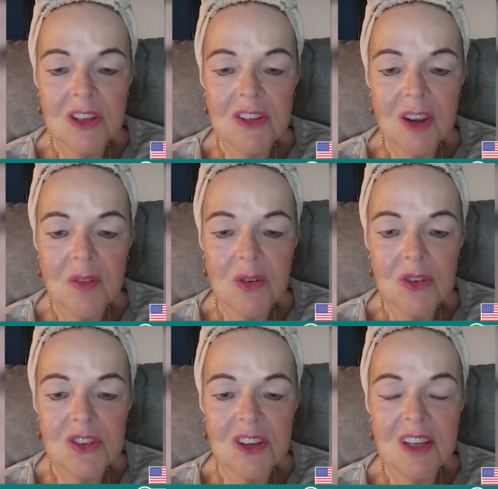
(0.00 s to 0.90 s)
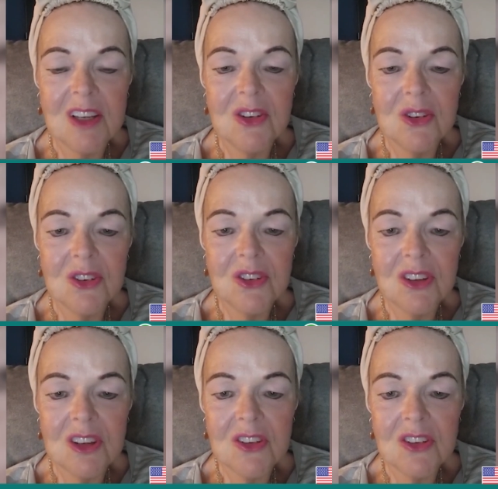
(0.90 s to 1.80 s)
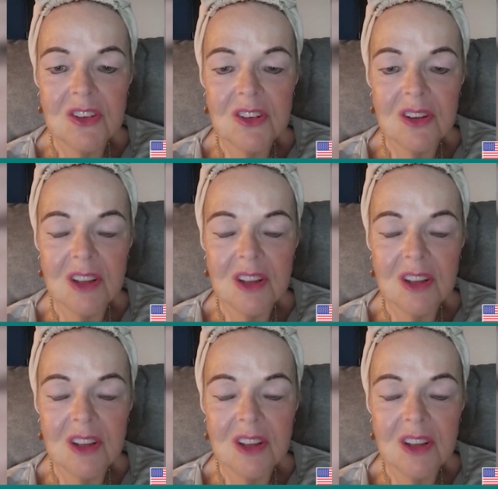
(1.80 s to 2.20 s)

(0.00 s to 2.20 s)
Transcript: endeavors and in your disease,